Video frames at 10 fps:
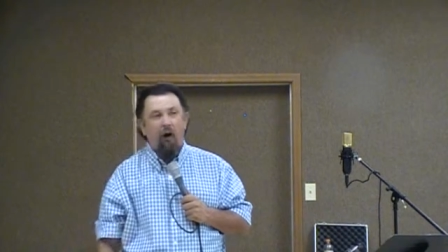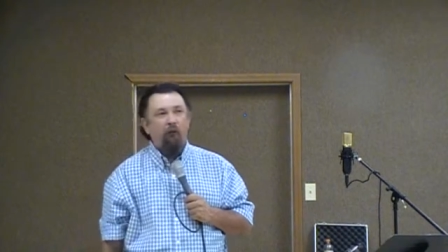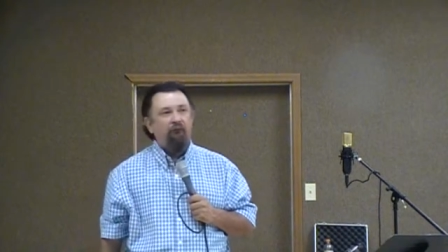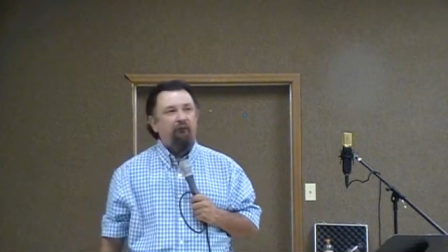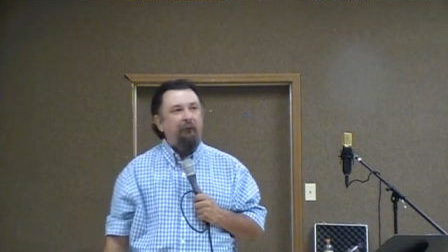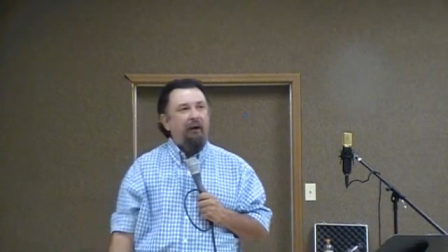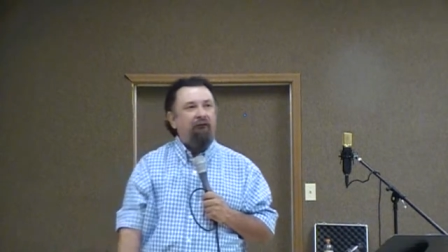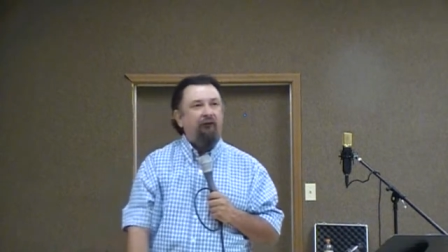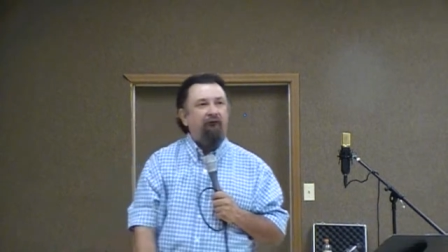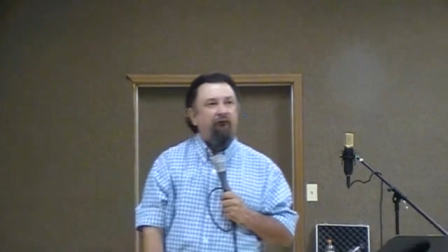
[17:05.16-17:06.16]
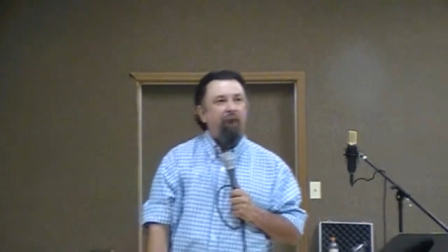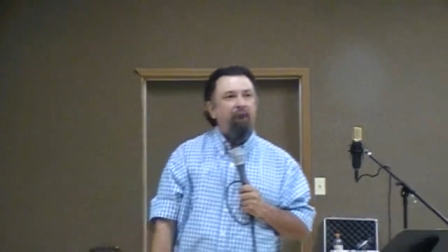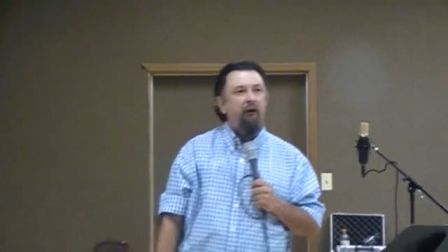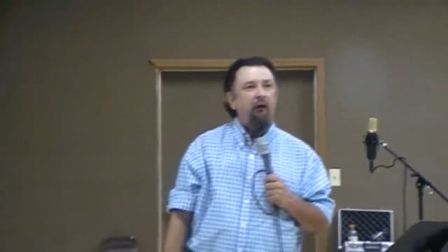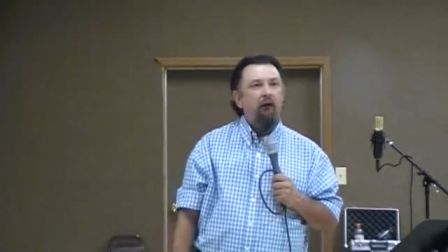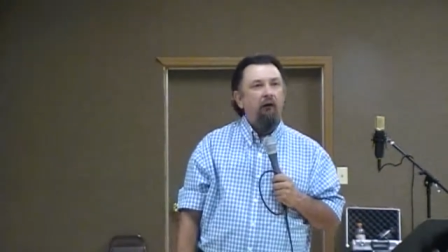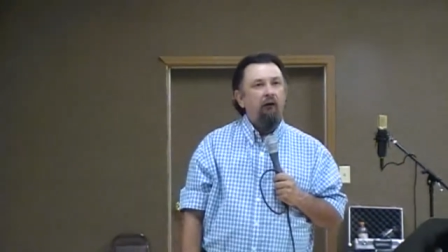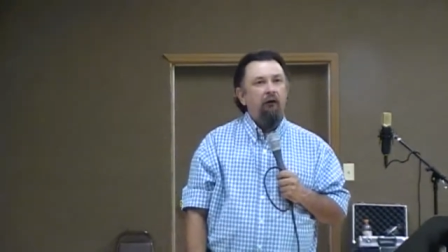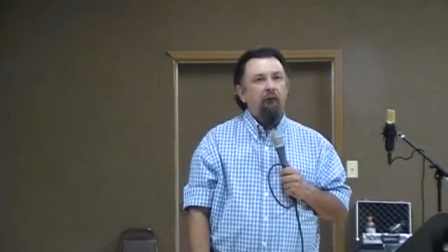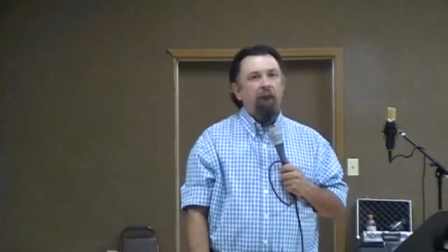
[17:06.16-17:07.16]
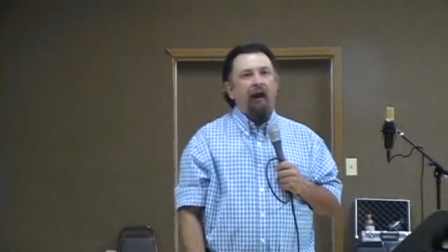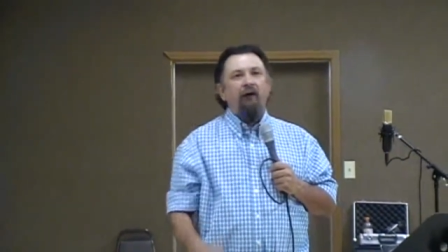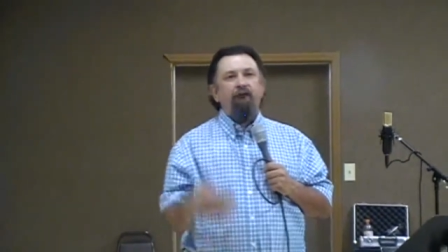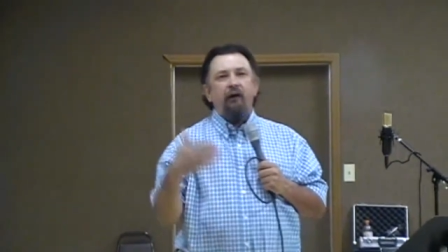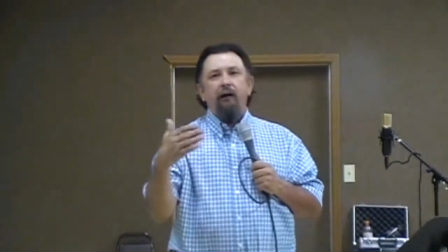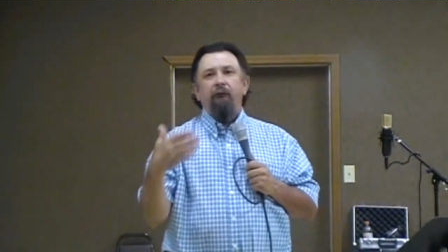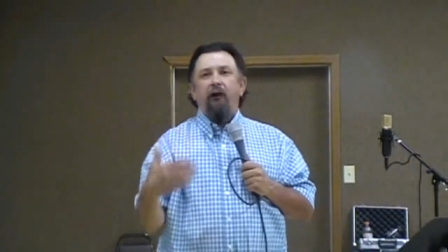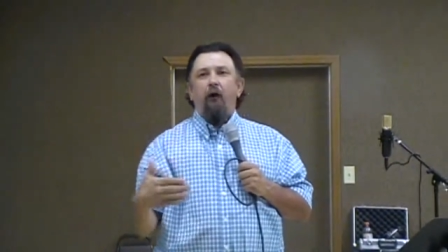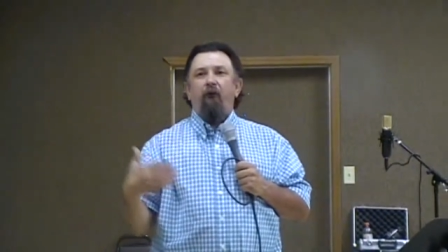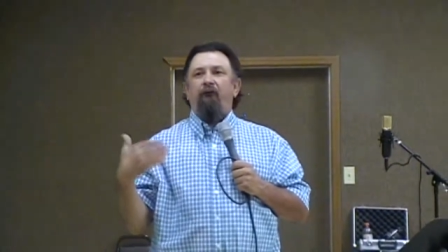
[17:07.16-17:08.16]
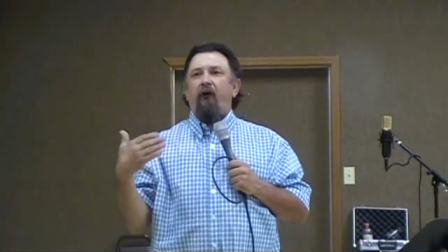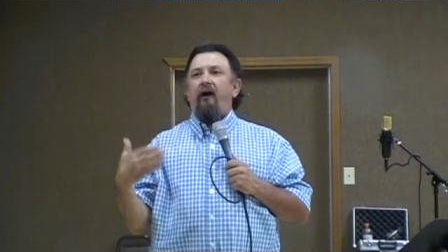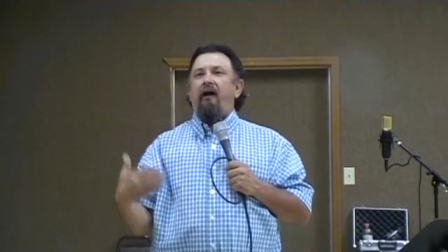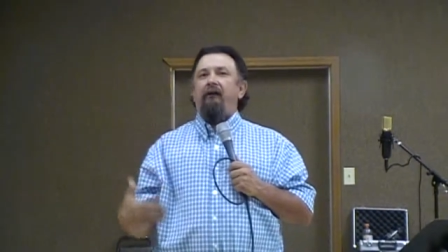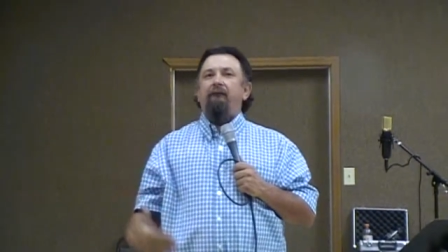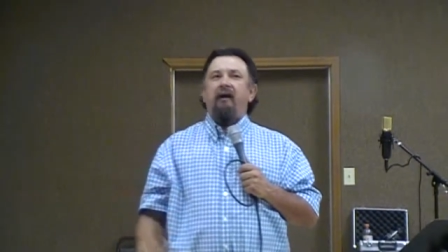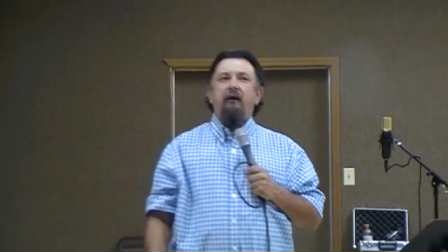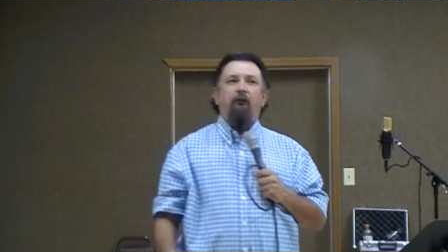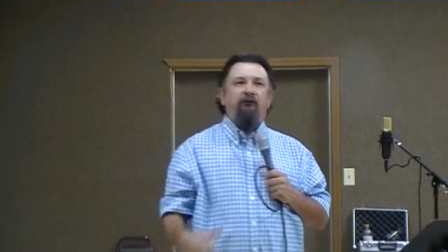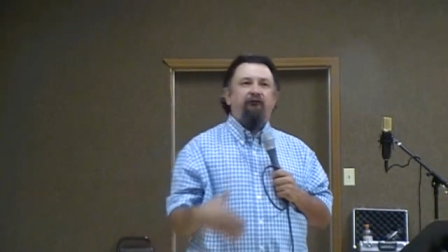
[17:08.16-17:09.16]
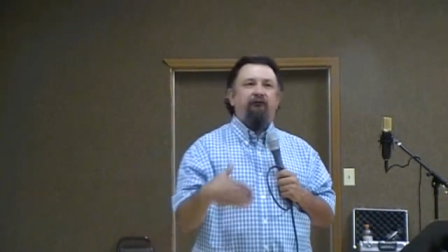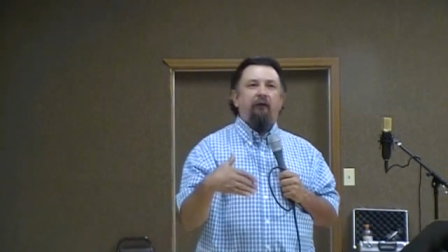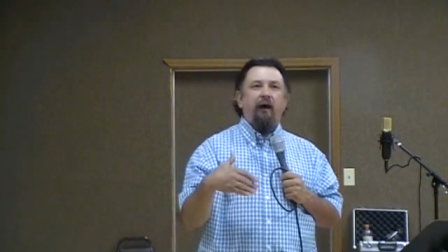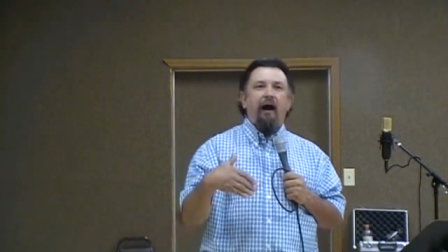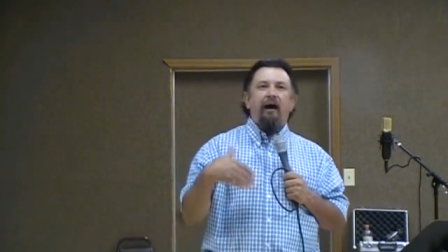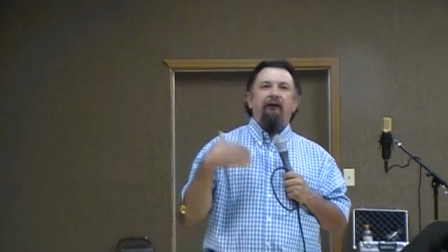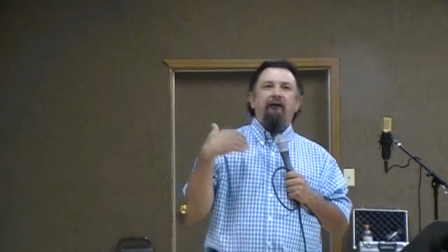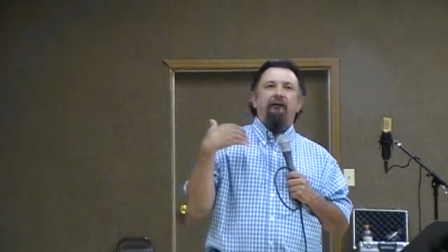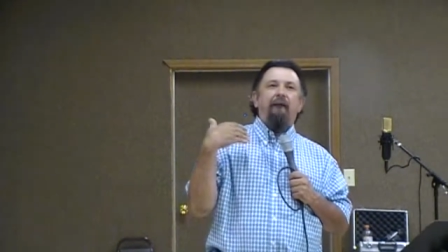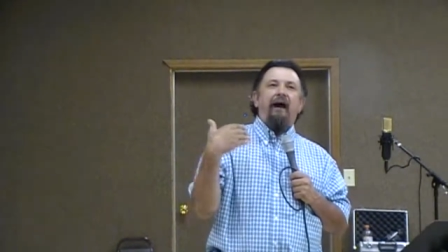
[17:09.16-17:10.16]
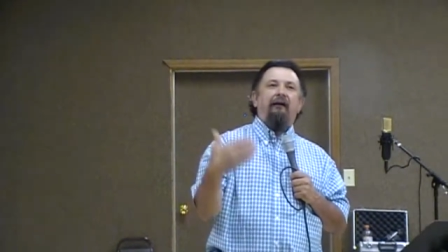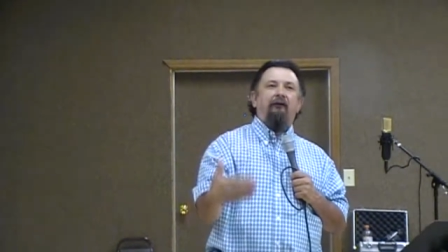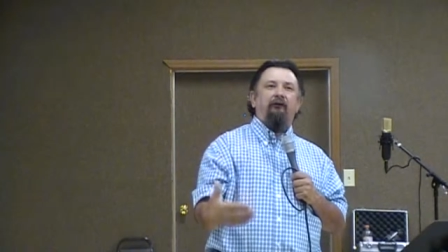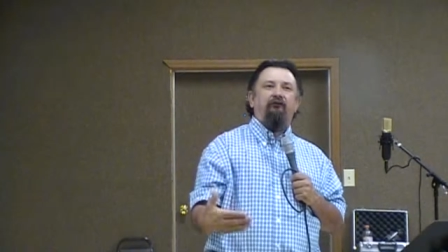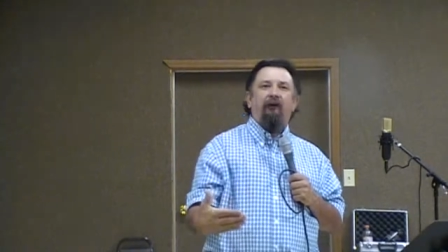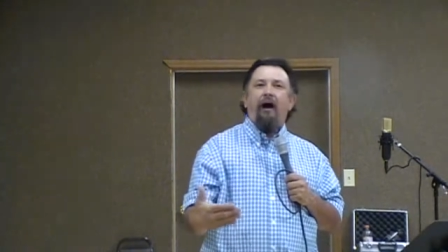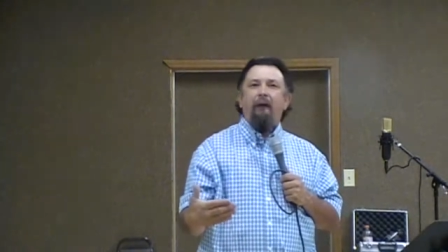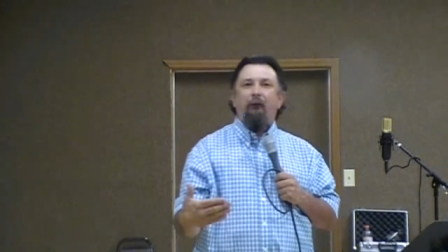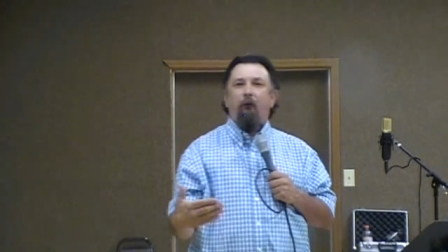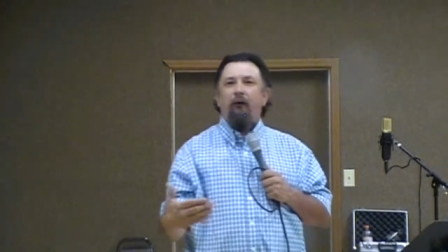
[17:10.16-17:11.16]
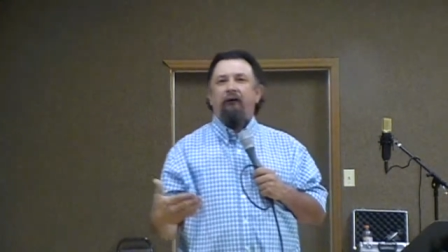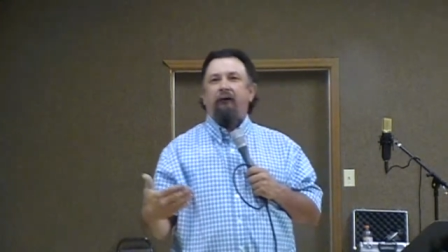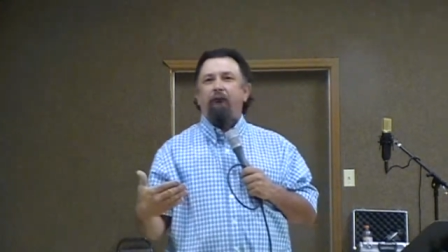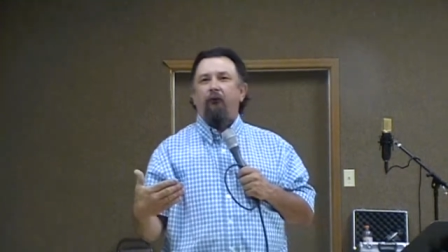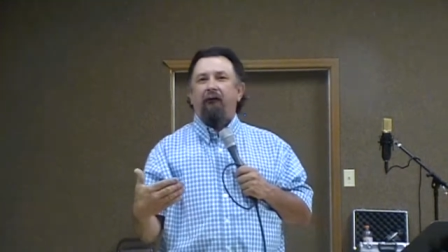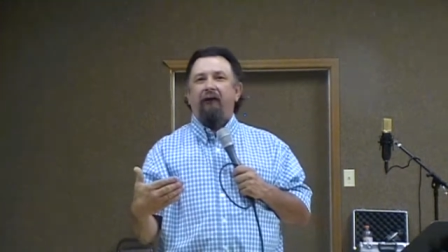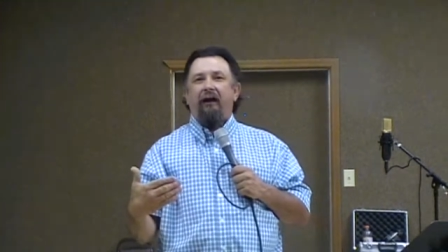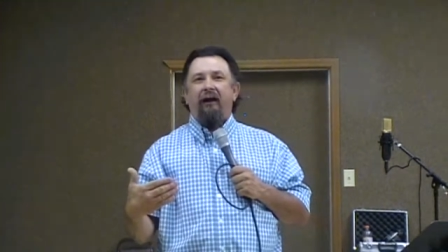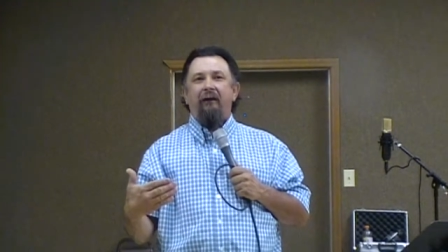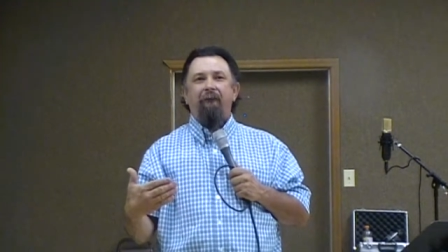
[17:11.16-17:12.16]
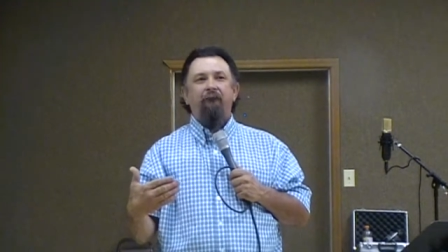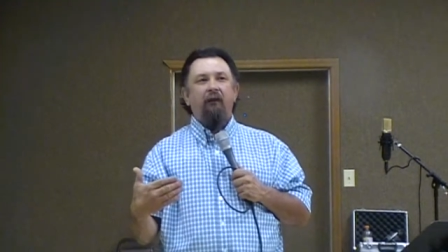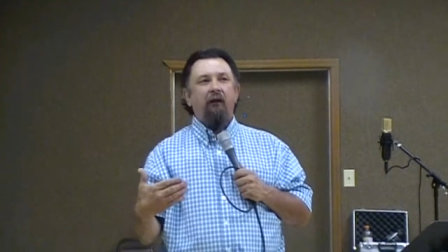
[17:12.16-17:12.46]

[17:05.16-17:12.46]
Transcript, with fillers: owns the business, I dreamed that old Fred and me was out in the back of the shop a working one day,